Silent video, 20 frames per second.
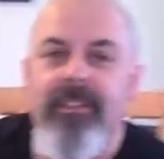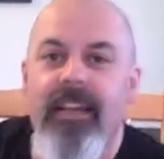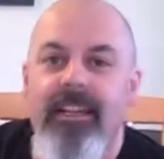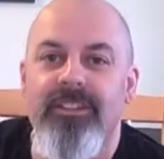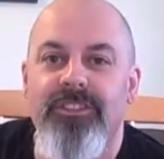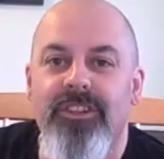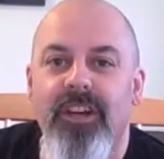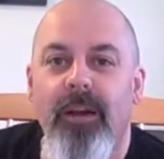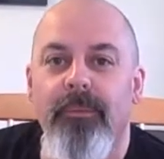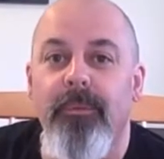
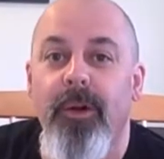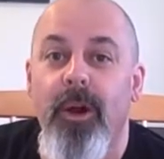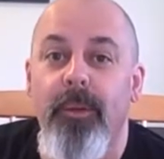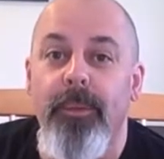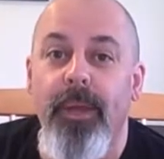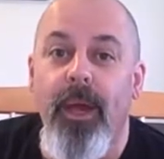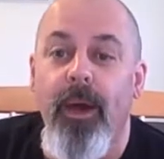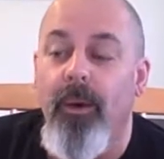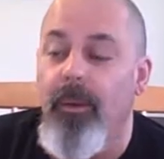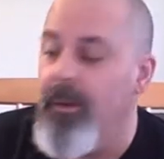nice job,
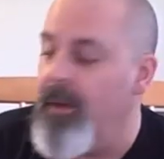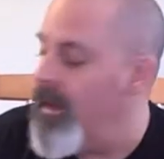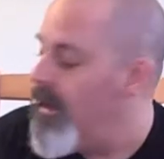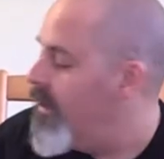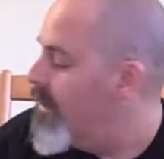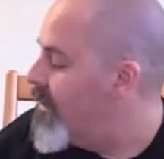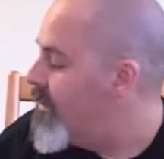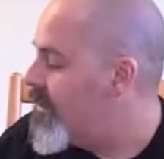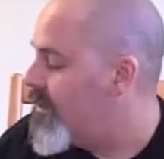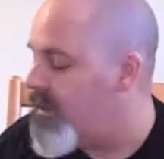Romeo.
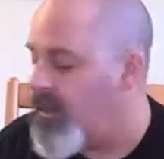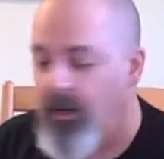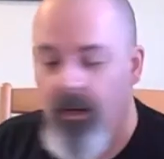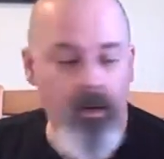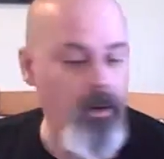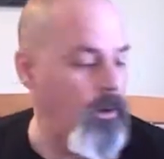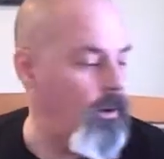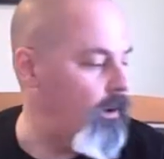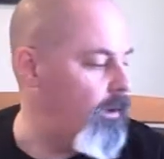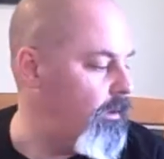
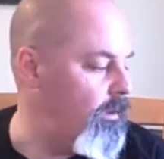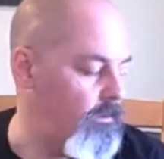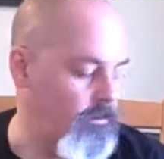So,